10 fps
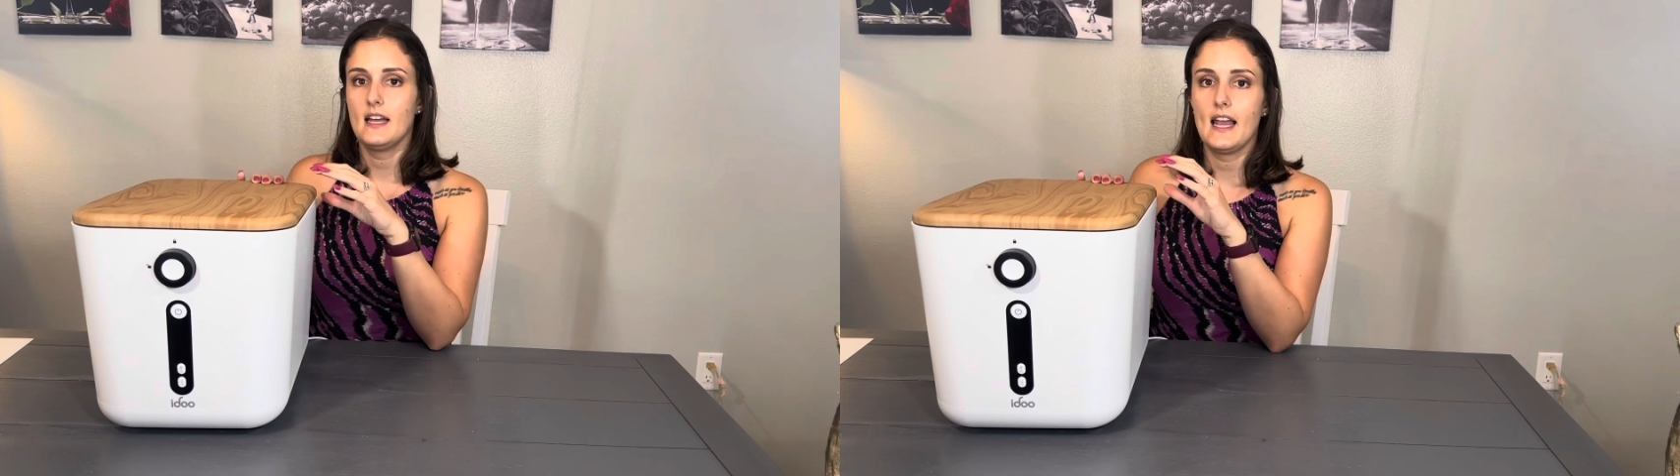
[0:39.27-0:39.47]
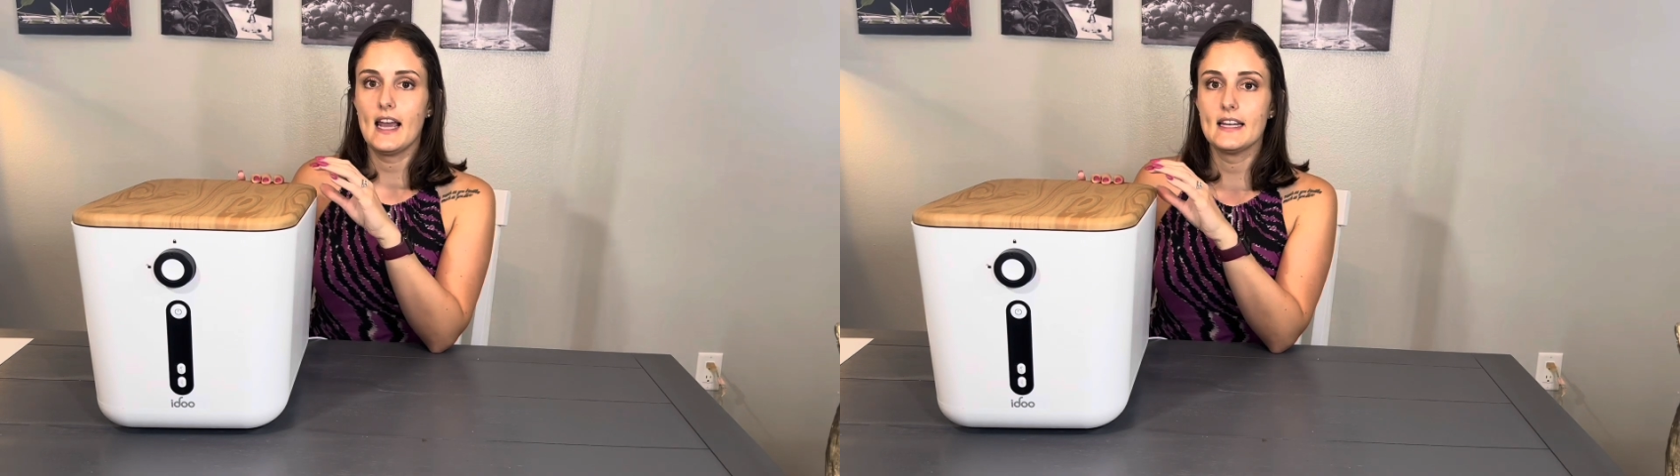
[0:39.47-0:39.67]

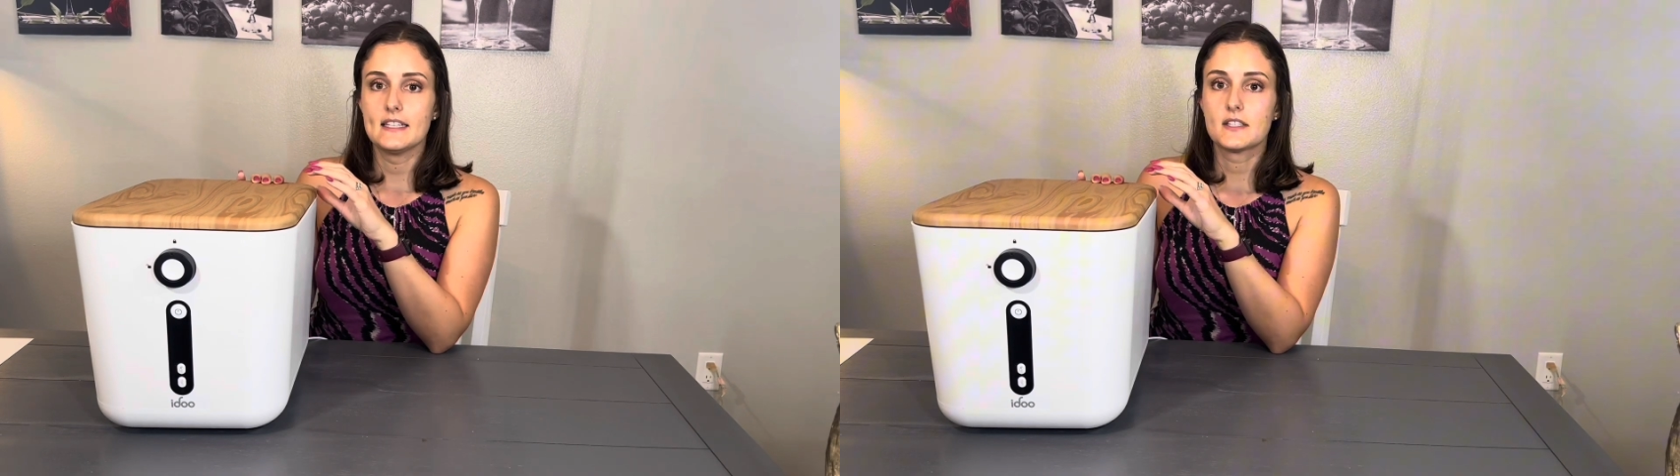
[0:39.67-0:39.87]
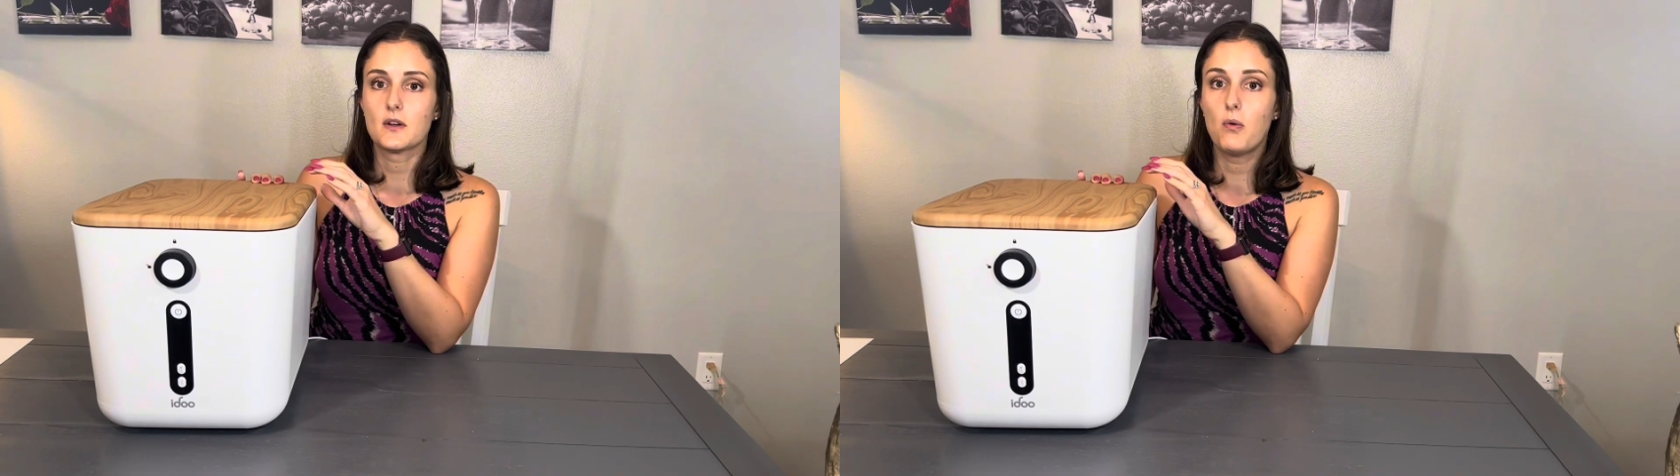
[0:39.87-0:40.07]
and
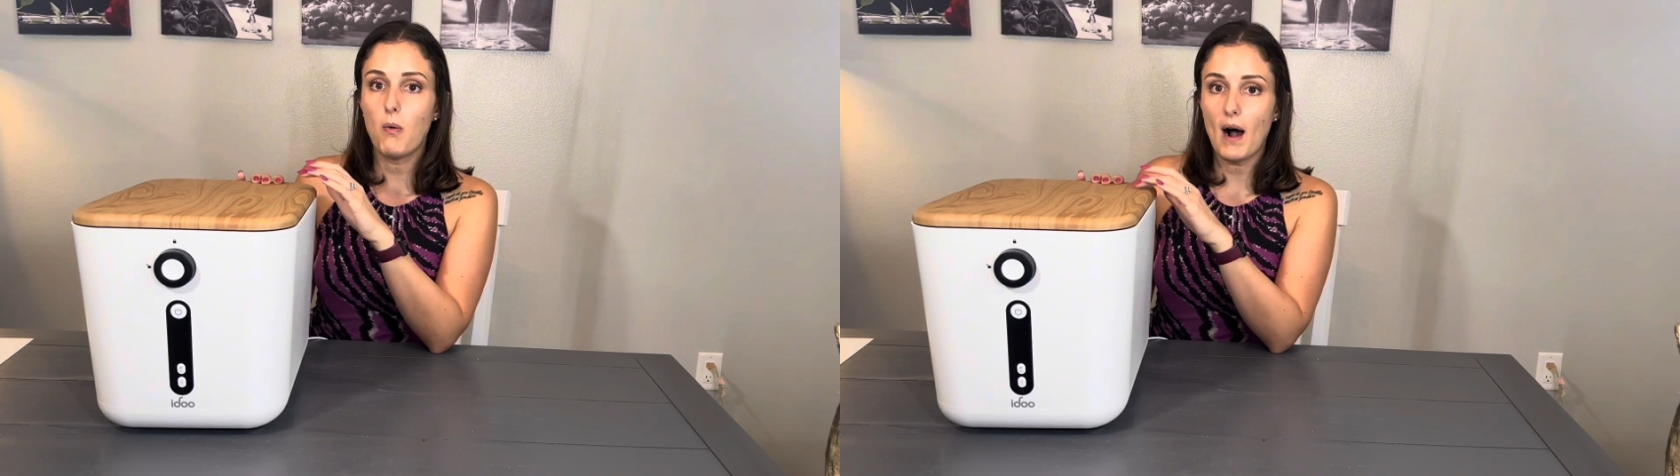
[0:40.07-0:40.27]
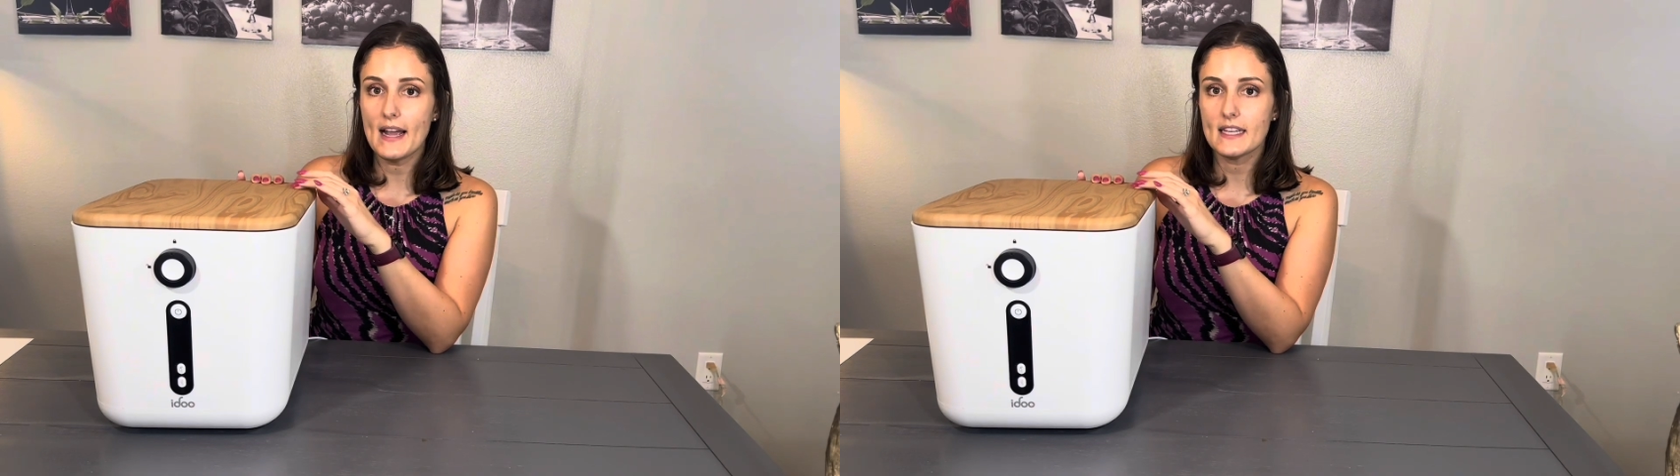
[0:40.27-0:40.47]
it's
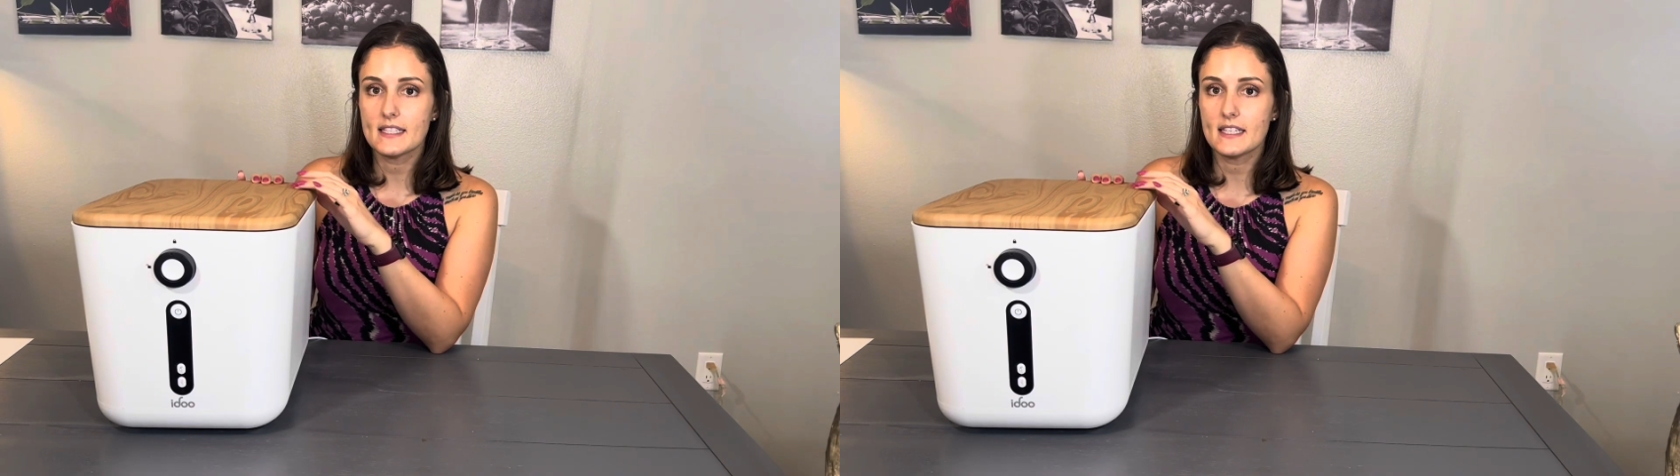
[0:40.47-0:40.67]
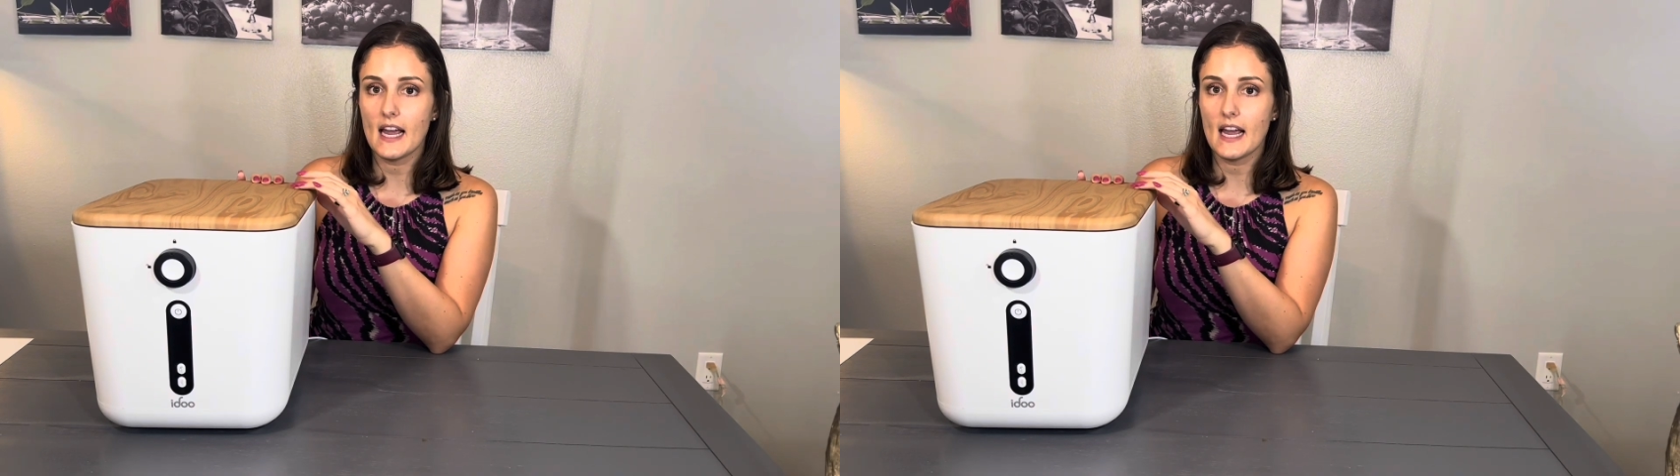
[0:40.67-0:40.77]
quiet